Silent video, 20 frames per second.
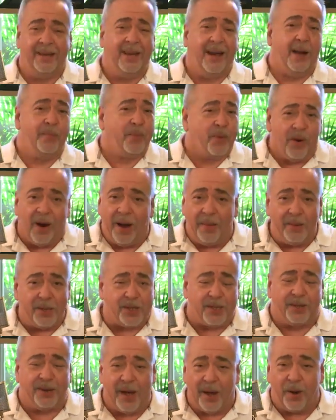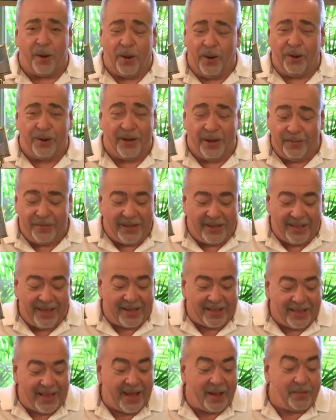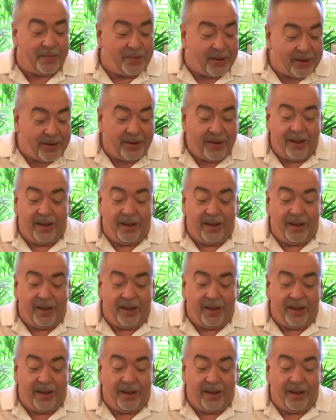I promise they're not all going to be like that. But